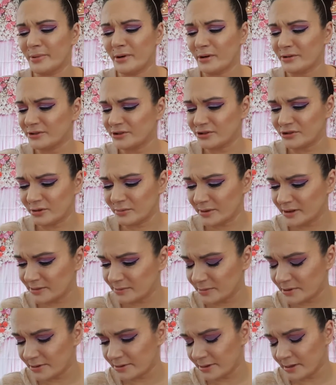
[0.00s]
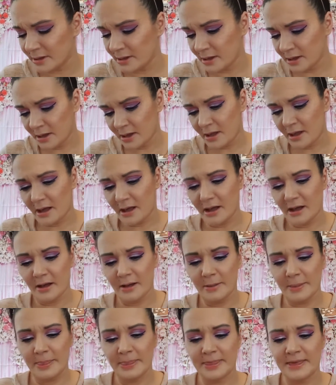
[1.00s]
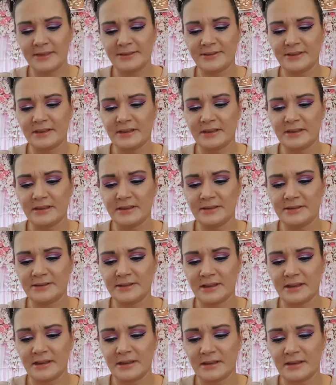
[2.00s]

BoxyCharm last month. This is